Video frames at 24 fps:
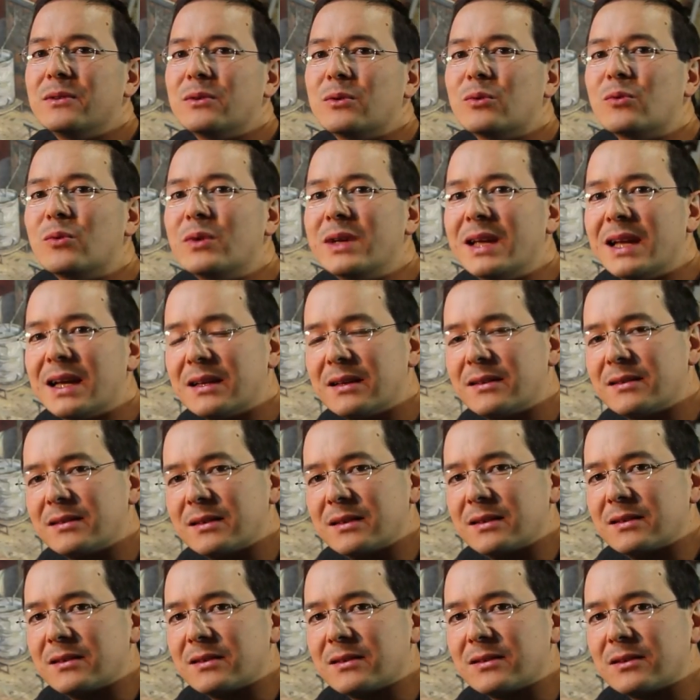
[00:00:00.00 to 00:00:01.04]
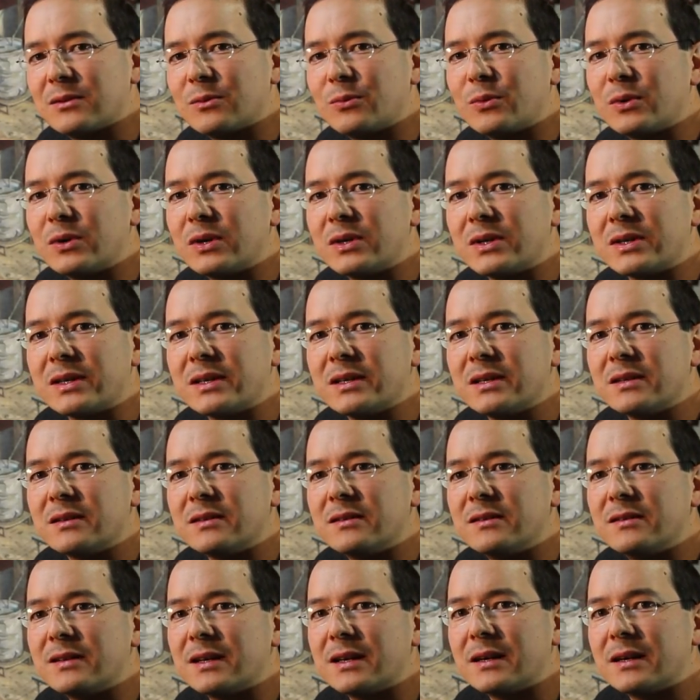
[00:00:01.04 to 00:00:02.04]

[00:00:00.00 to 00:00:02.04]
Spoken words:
reality to the work, and